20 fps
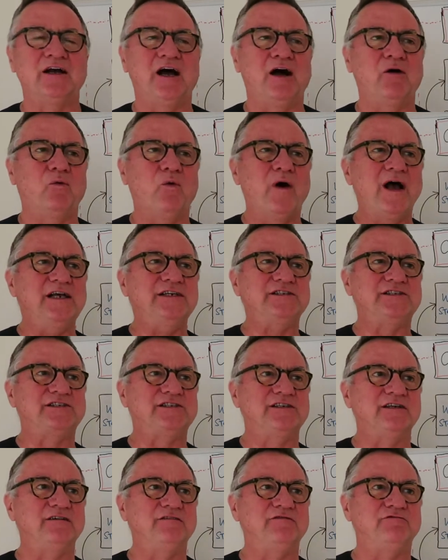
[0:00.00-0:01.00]
a
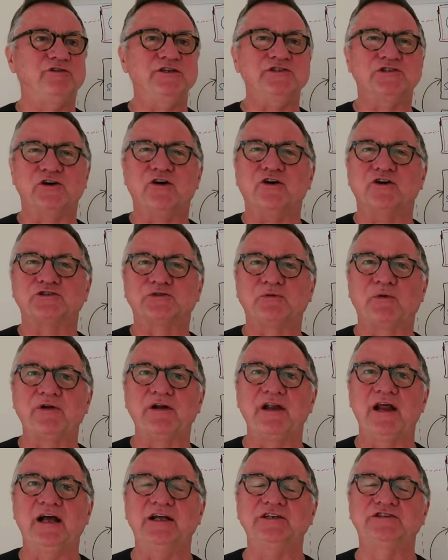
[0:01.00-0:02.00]
waste of resource,
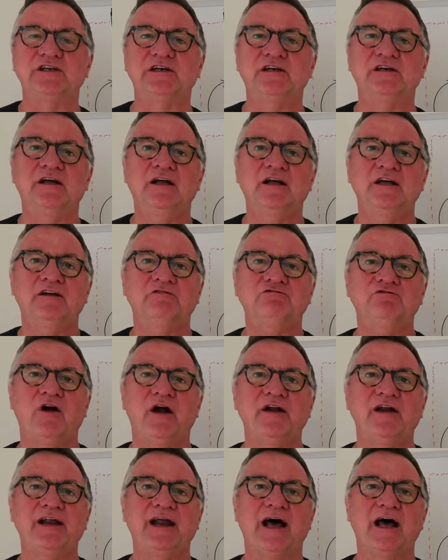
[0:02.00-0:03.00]
wouldn't it, to
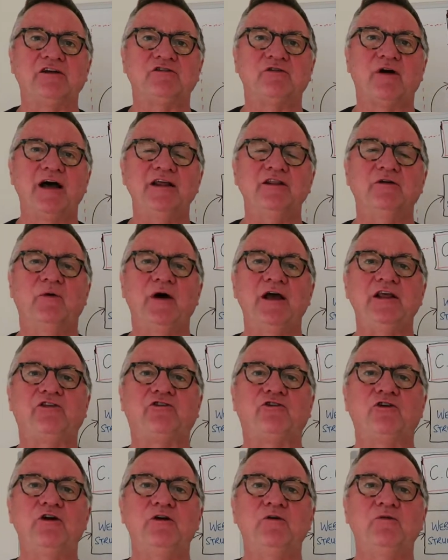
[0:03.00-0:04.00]
run an ad right the way
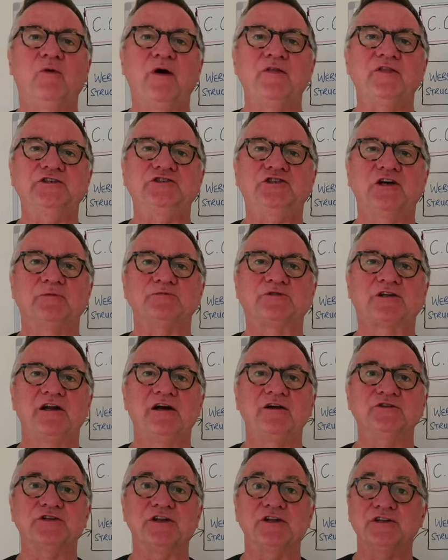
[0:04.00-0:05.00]
through when the shop's
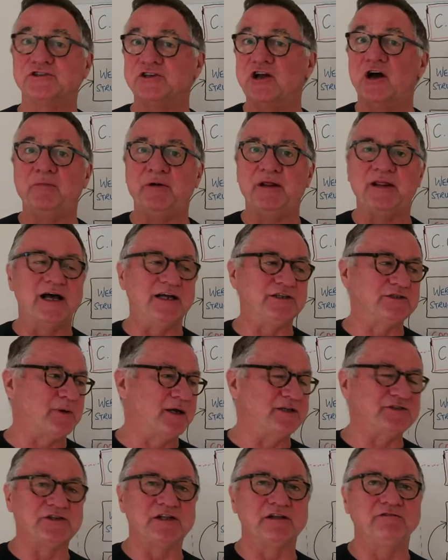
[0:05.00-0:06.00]
closed and there's nobody there to
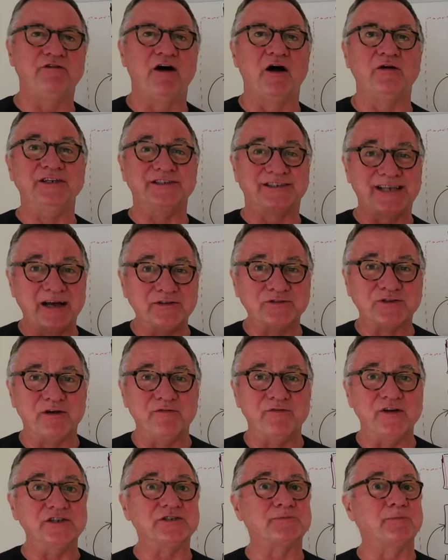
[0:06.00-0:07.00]
answer the phone. It sounds
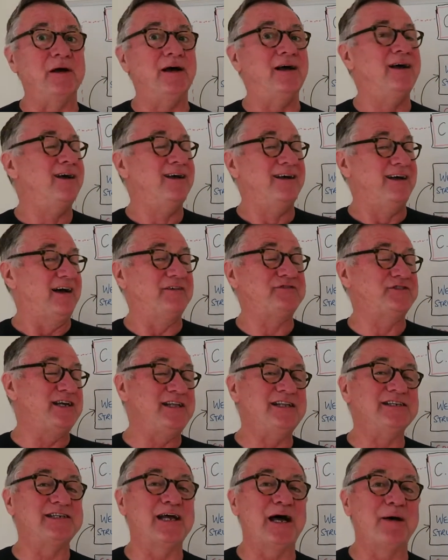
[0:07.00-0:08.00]
obvious, but I've
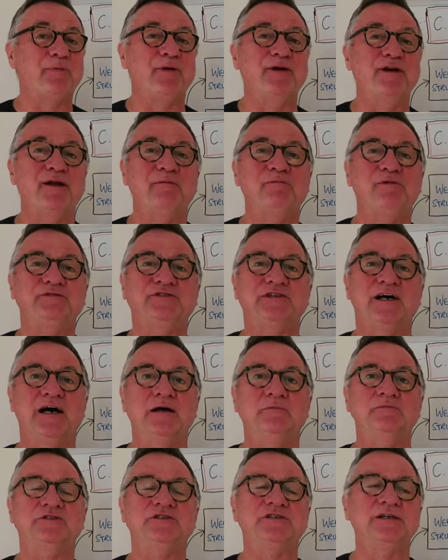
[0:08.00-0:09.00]
seen this happen a number of
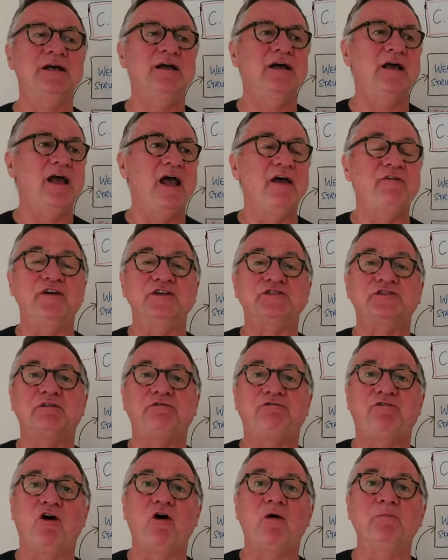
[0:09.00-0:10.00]
times. If it's a
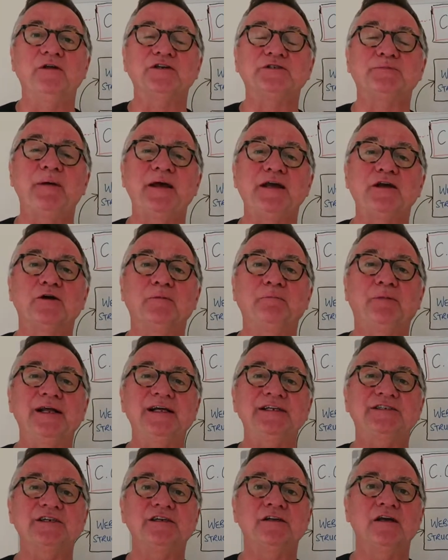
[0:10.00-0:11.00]
form that's being
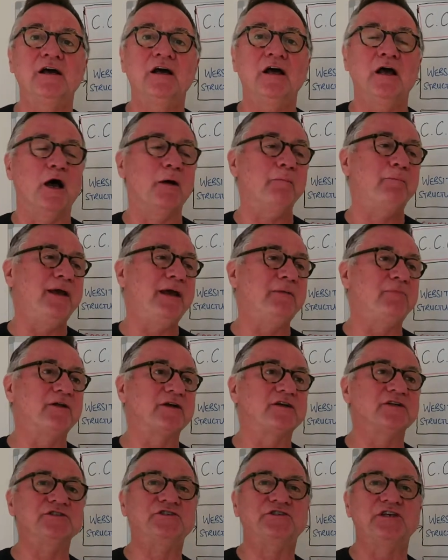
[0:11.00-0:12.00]
completed and people
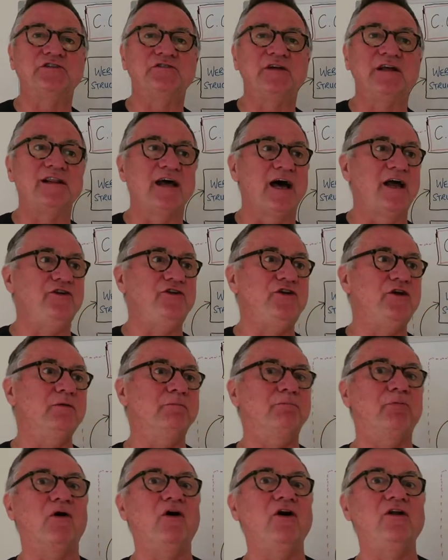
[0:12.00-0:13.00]
are considering that
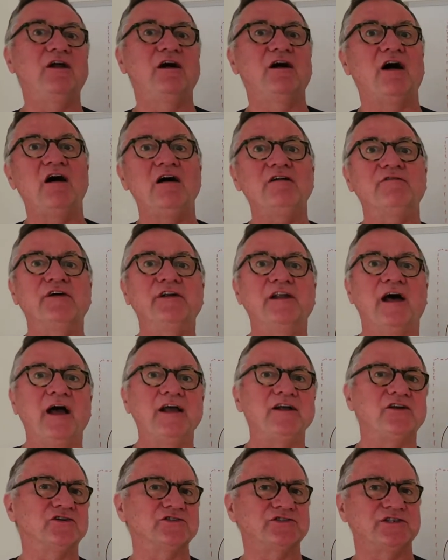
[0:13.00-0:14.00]
new boiler
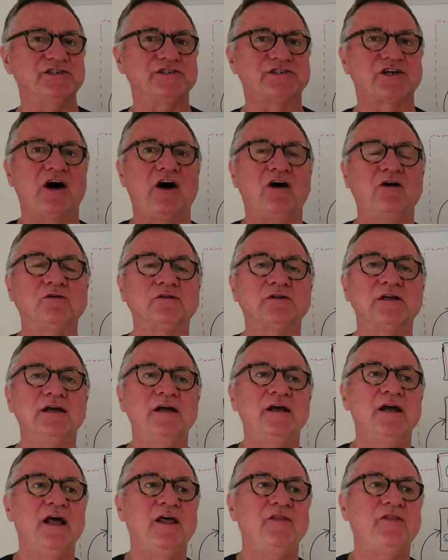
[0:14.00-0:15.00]
overnight because it's cold,
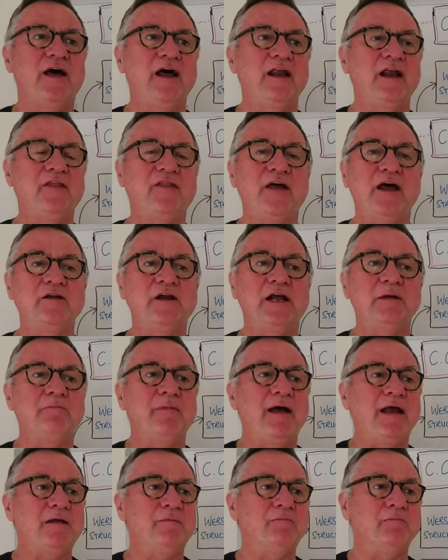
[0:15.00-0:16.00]
then it
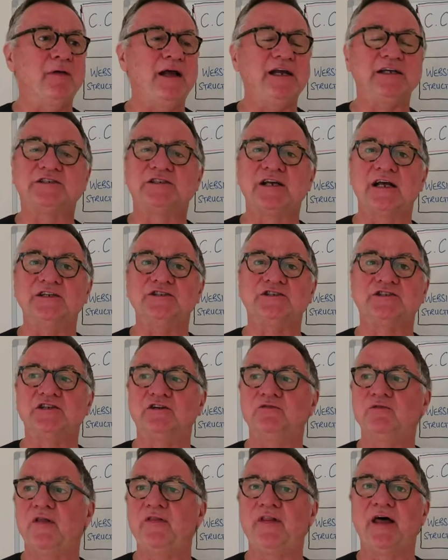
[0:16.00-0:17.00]
may make sense
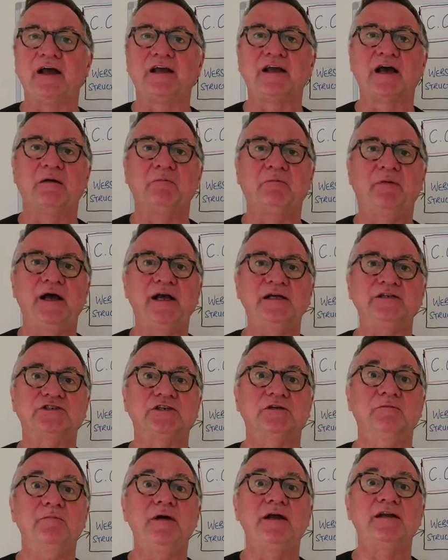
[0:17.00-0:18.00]
to run that campaign
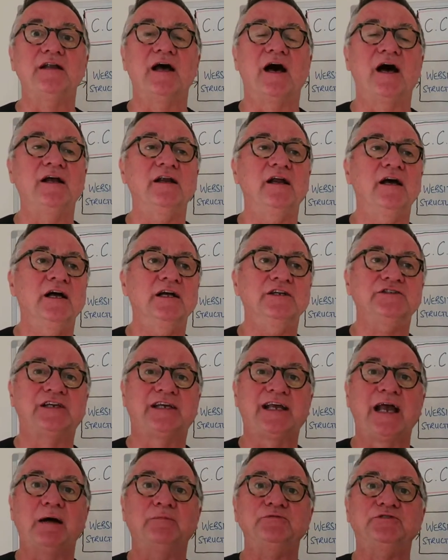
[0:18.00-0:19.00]
till midnight to
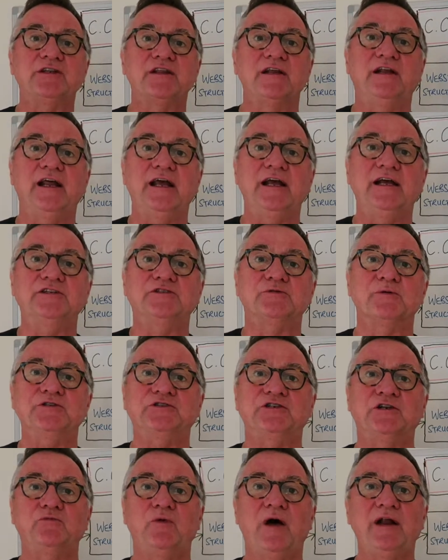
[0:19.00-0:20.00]
capture the leads
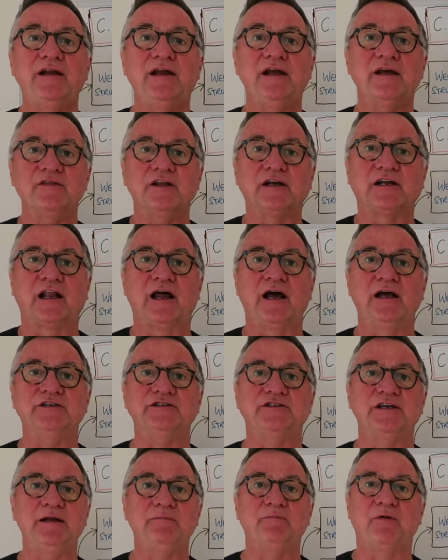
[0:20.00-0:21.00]
which are ready in the
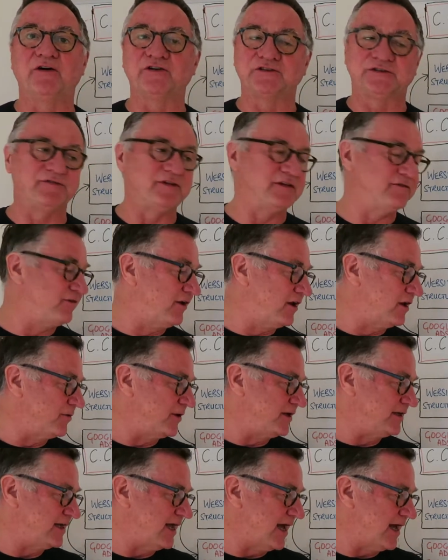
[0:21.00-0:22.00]
client's inbox for the
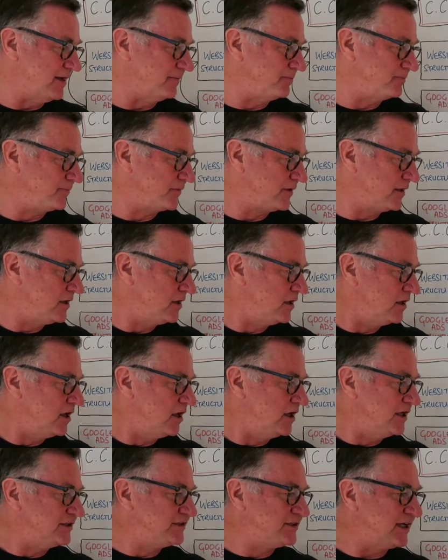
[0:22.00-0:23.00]
following day.
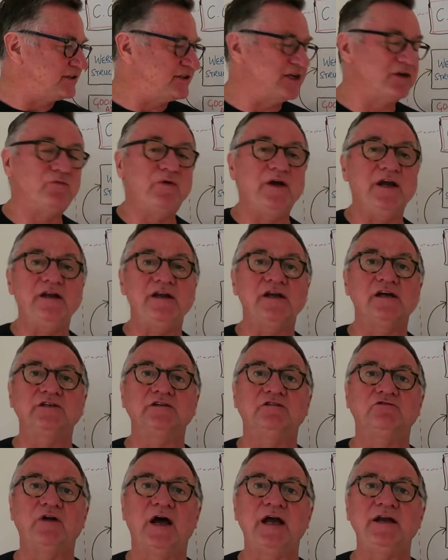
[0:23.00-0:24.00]
Setting
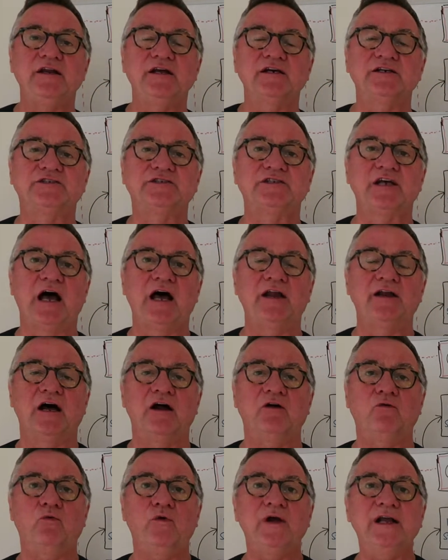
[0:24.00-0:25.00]
radius and
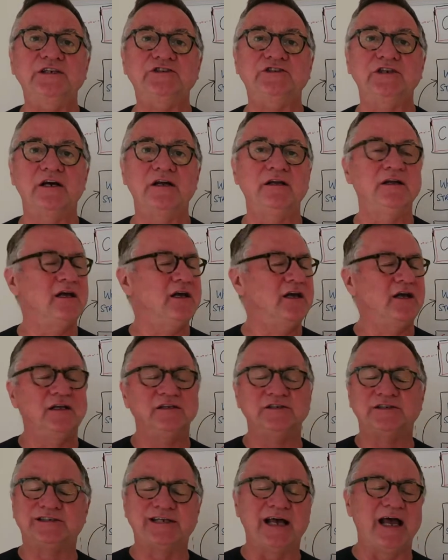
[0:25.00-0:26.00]
our region,
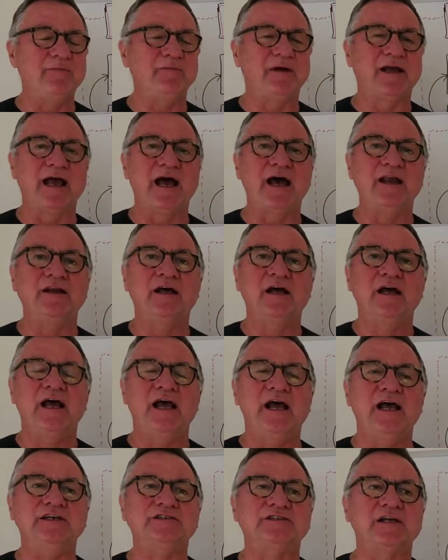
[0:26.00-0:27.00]
same again,
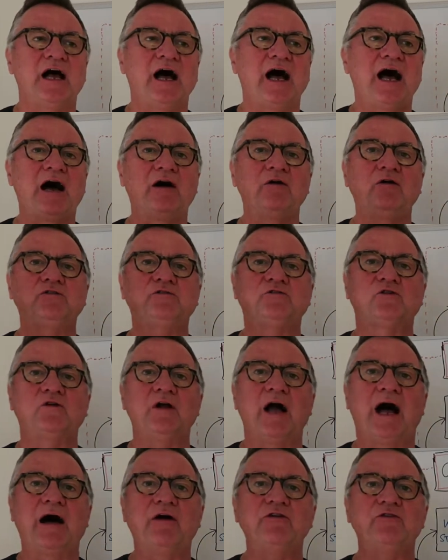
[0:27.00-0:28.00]
is how
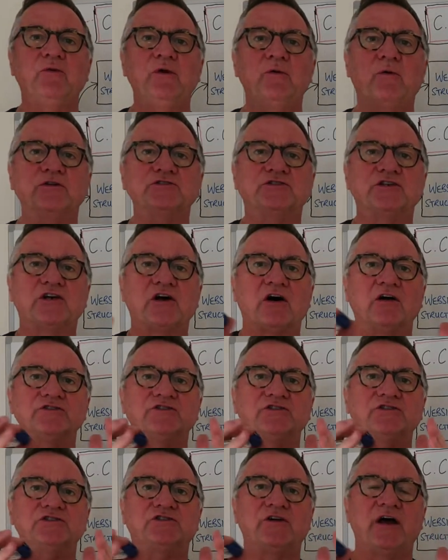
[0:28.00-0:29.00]
do we want to
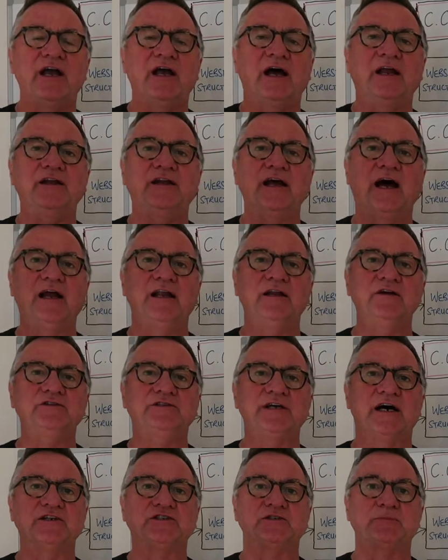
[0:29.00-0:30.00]
concentrate and
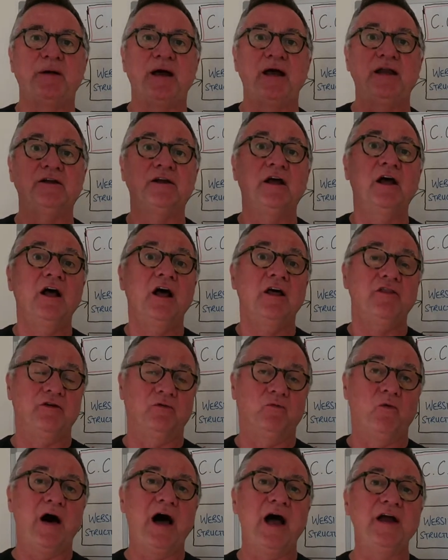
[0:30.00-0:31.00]
dilute our spend? The
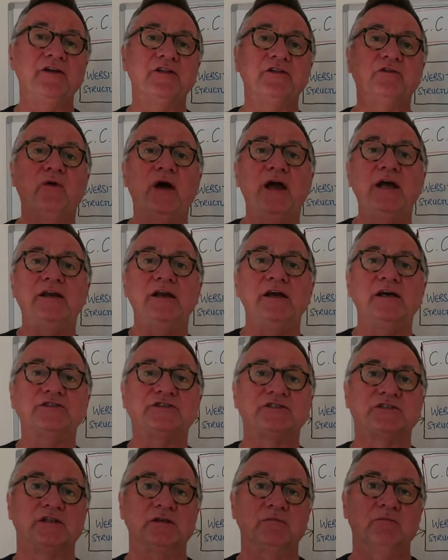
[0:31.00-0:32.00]
wider the
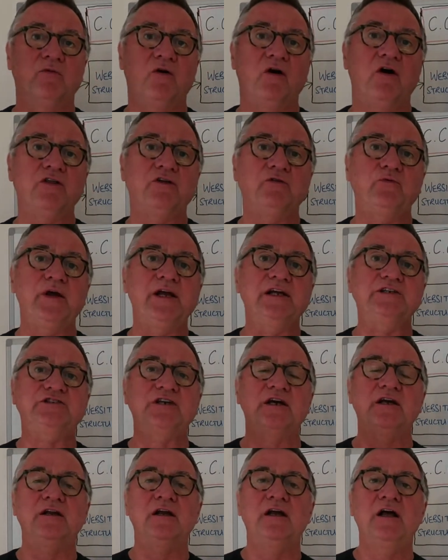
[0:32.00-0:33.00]
radius, the more the
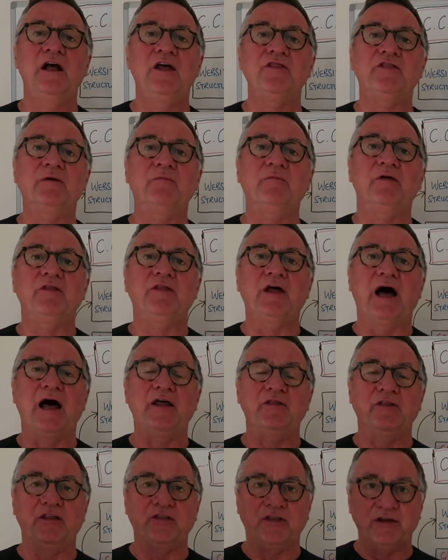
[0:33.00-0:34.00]
region,
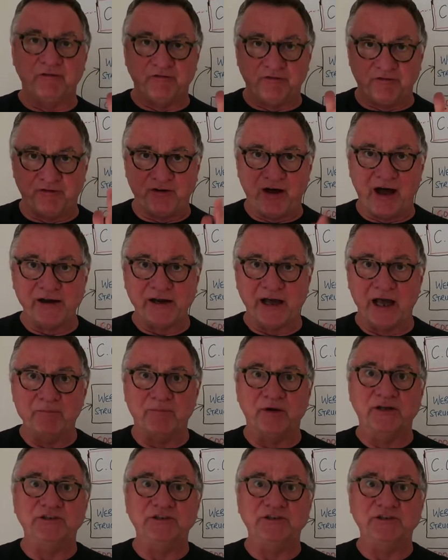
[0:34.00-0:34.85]
and the finite